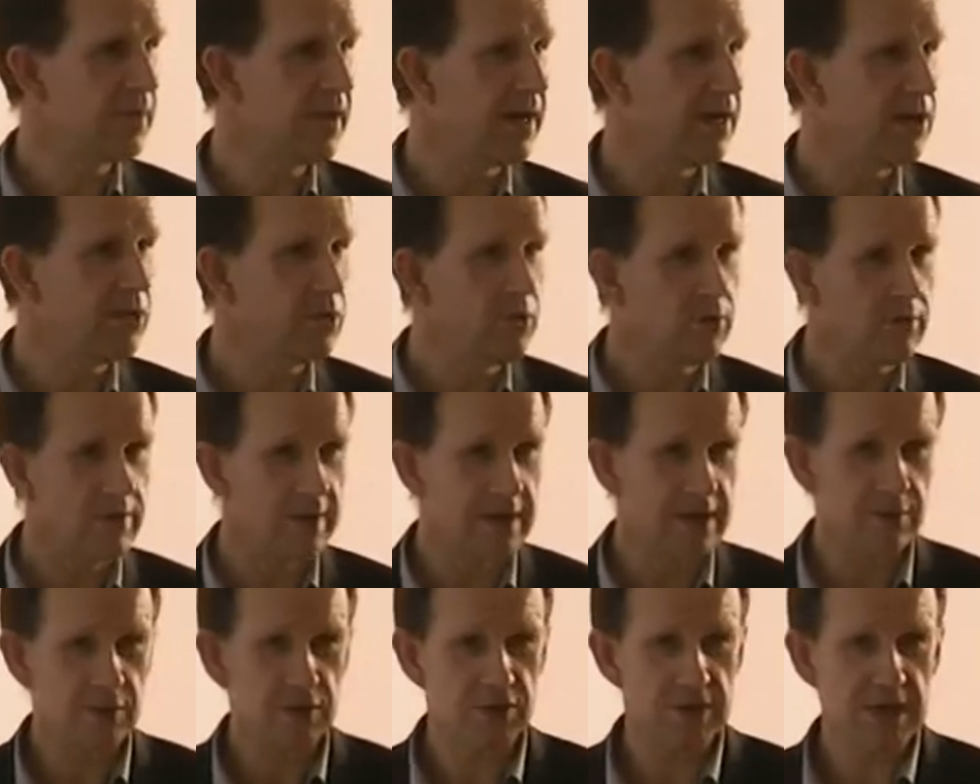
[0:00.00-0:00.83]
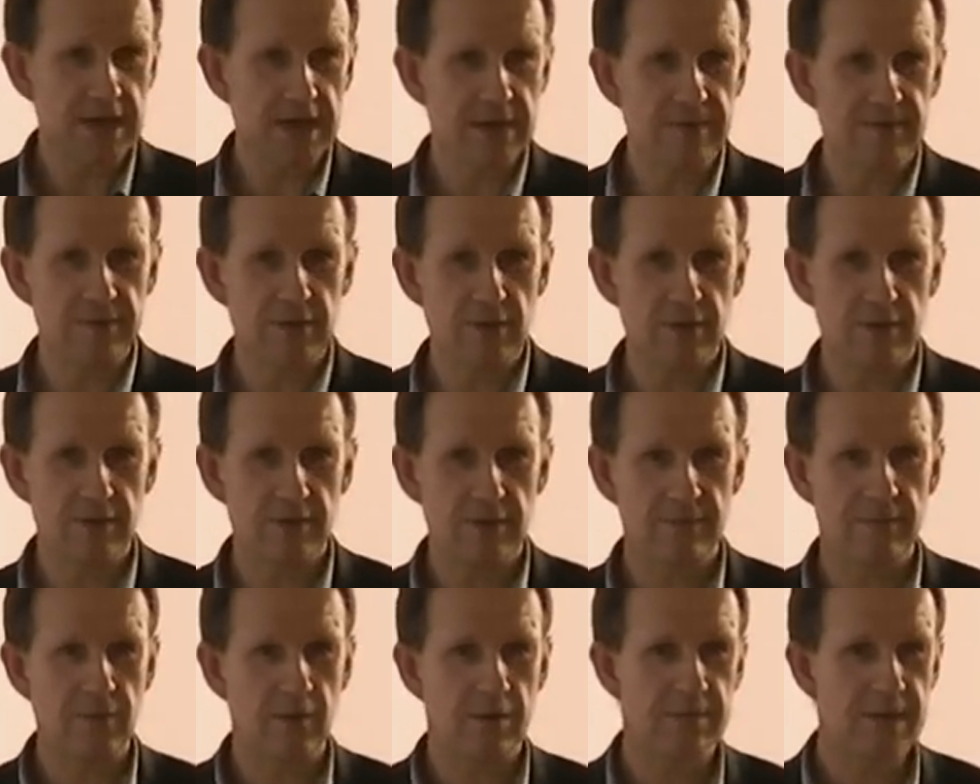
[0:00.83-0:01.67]
pylori, which any of you who
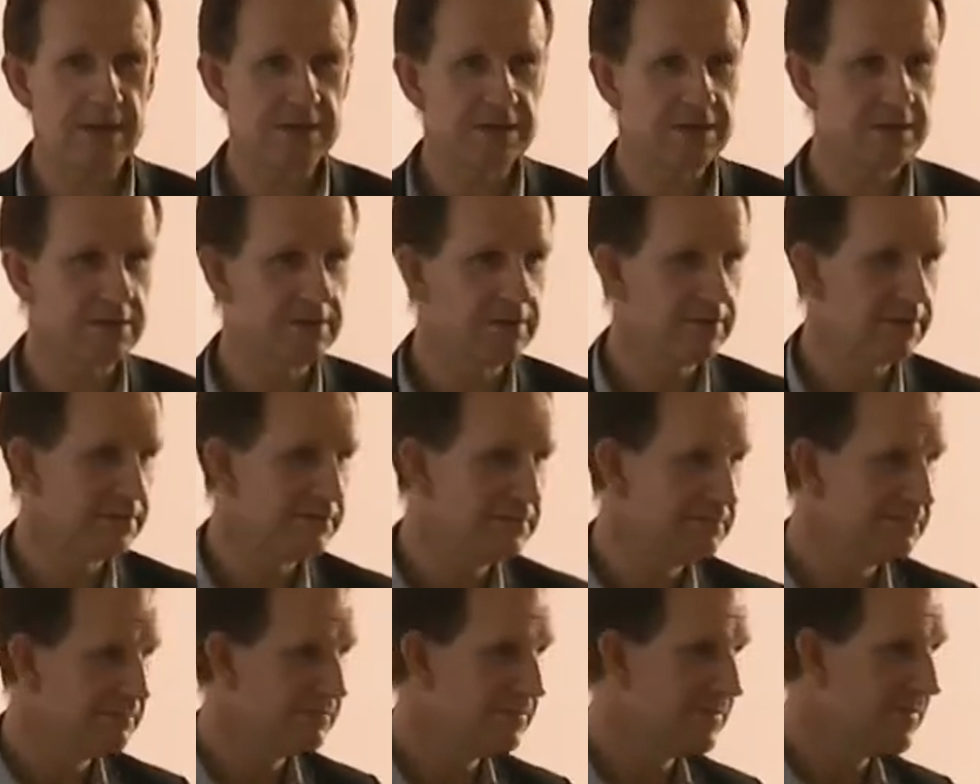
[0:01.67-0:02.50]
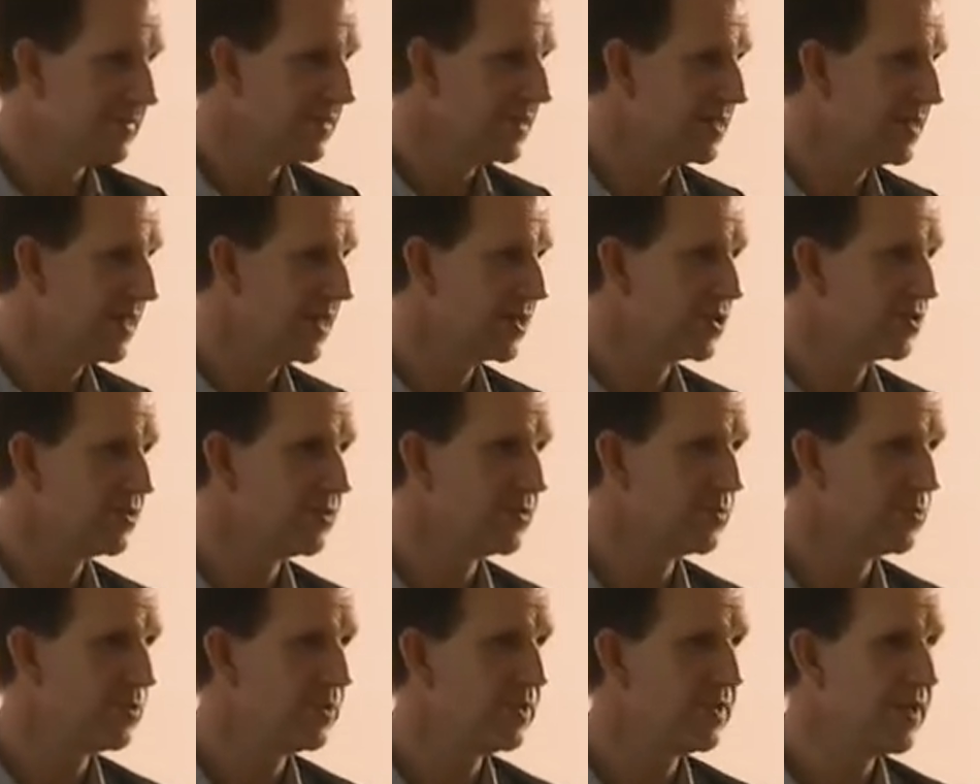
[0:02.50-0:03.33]
have got medical
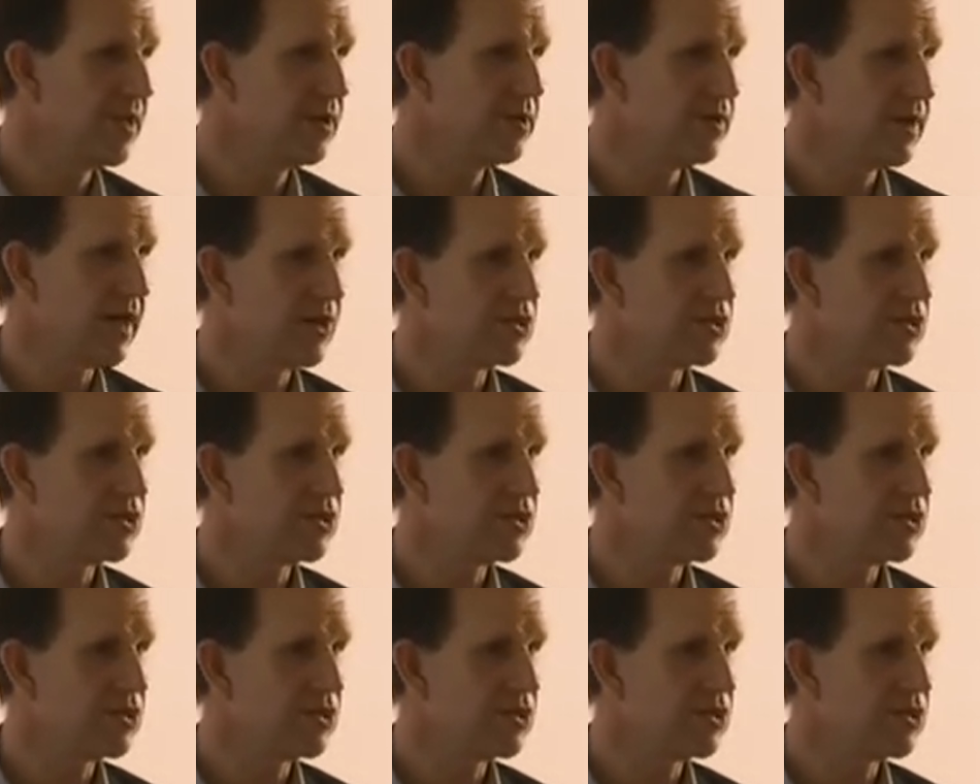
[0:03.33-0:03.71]
connections will know